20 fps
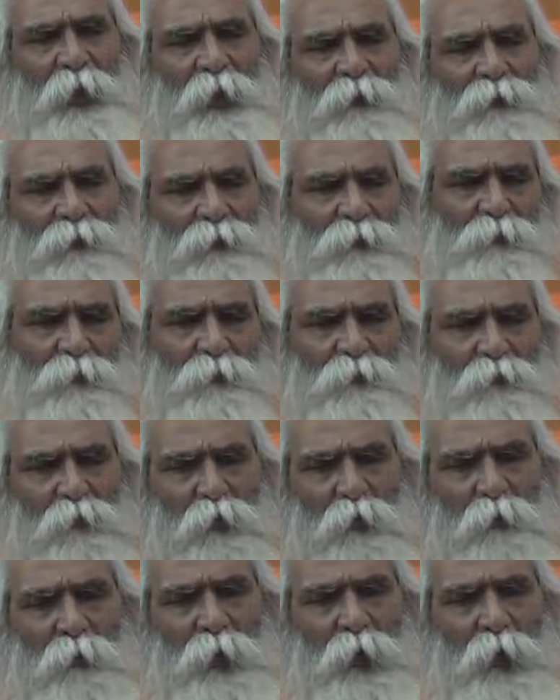is
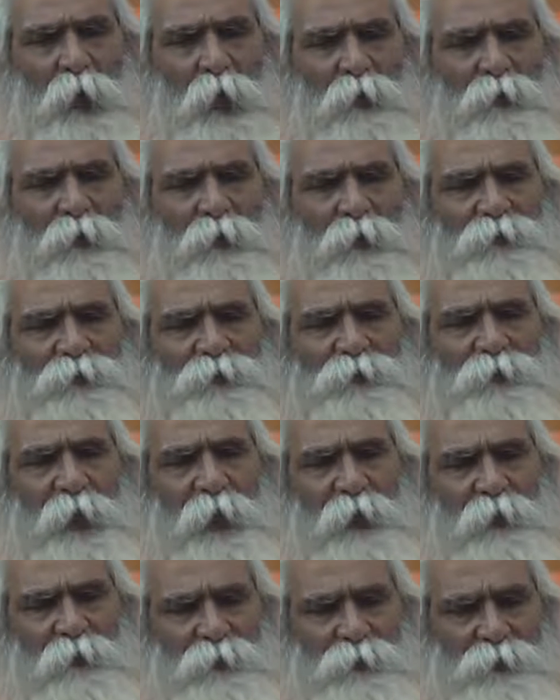moving on the
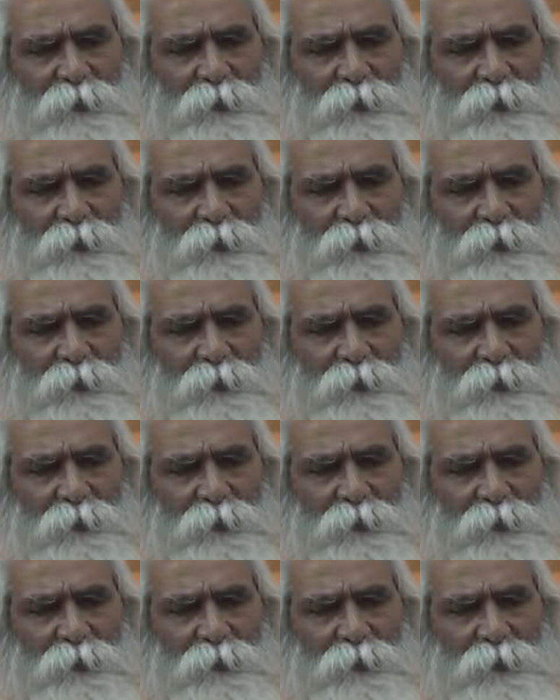sand.